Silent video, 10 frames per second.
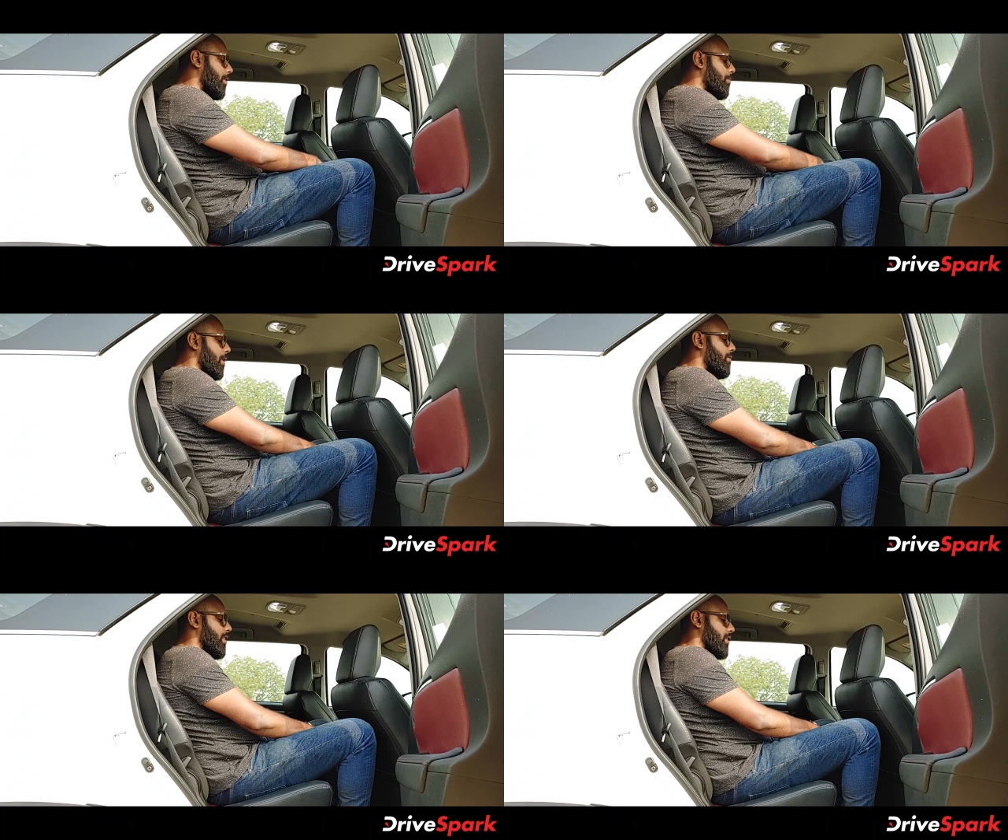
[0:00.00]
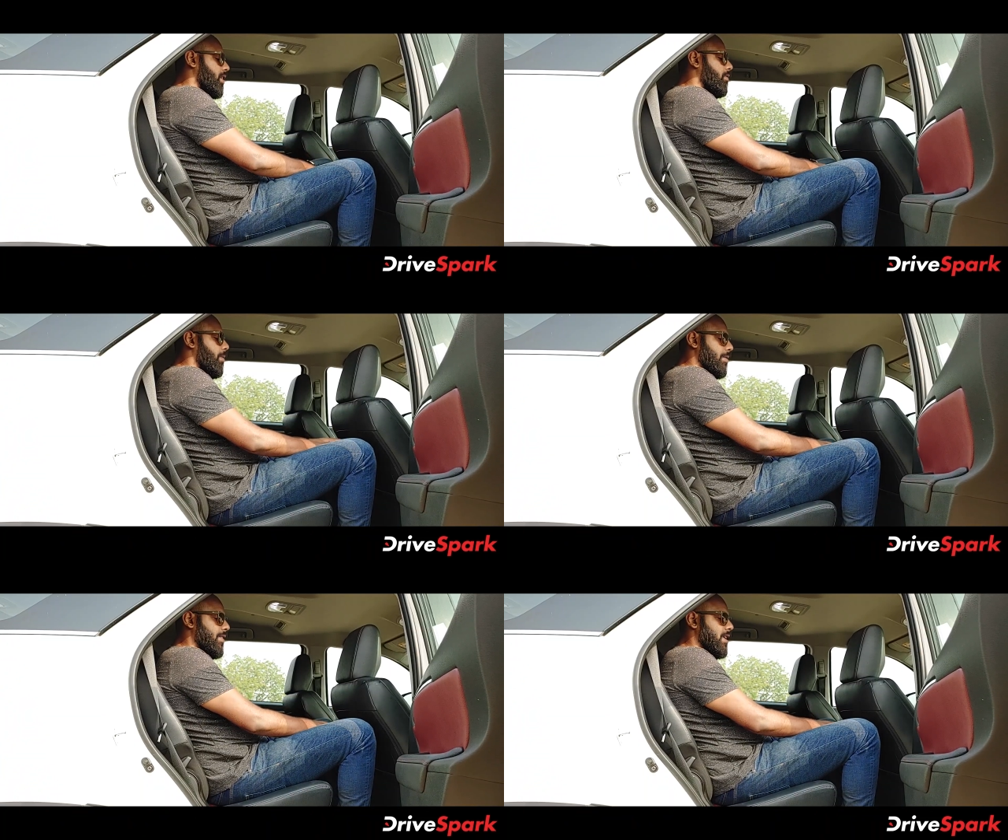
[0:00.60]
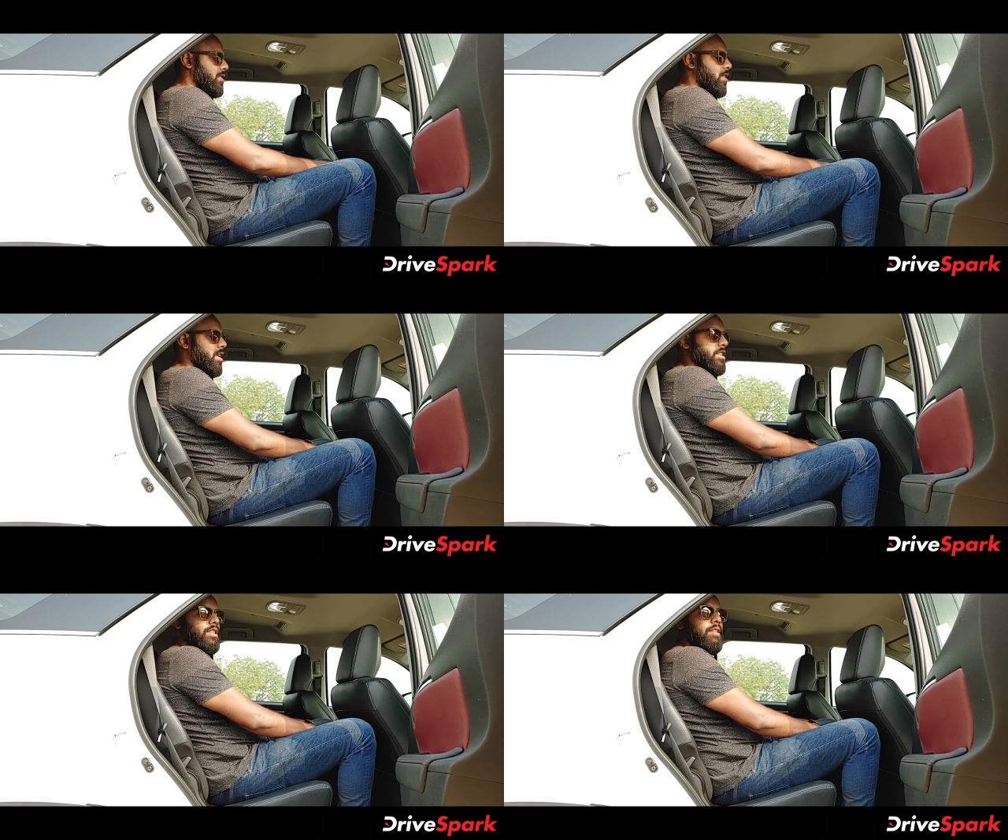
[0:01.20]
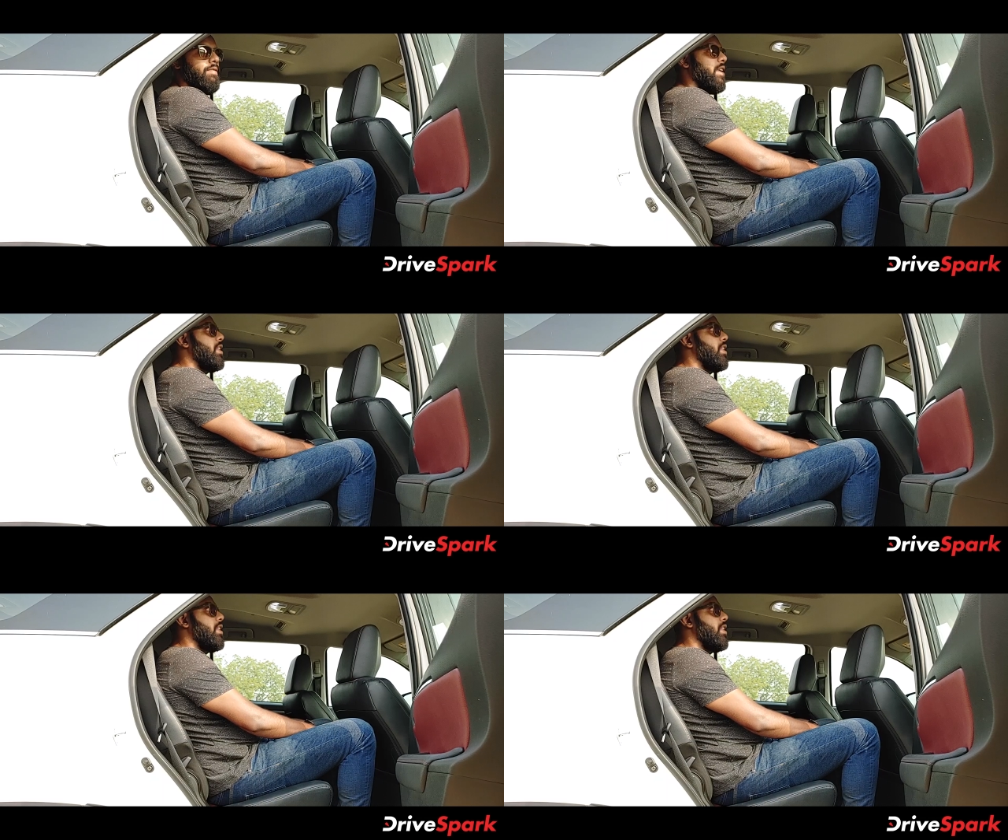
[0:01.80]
I mean my feet is not touching the